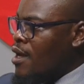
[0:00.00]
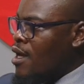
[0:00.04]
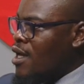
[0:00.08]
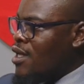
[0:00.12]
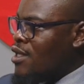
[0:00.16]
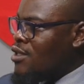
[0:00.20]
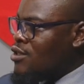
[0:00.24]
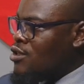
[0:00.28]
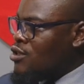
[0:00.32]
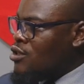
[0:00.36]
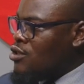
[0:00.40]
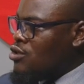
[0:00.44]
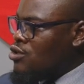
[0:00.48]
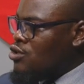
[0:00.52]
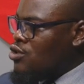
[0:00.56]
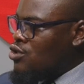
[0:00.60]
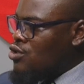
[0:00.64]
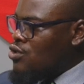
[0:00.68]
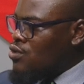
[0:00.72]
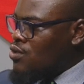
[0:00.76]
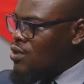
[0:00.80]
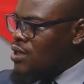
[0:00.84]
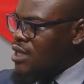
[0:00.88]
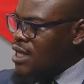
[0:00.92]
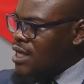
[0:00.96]
Uh, do
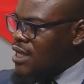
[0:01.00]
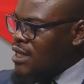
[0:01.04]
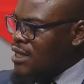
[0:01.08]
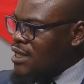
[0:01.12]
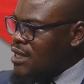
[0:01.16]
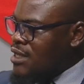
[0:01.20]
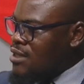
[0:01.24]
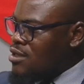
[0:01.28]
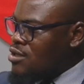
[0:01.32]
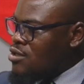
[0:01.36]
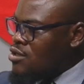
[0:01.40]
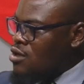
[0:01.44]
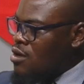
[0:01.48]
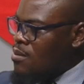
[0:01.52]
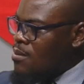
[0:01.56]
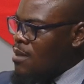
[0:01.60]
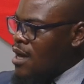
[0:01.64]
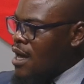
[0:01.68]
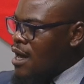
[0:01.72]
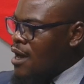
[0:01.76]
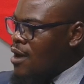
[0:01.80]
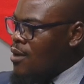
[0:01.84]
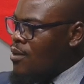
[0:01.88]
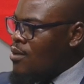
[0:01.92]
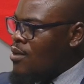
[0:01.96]
you think that
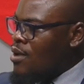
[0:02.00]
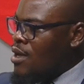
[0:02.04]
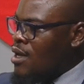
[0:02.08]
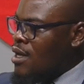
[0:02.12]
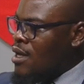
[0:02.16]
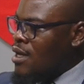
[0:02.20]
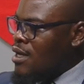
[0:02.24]
somehow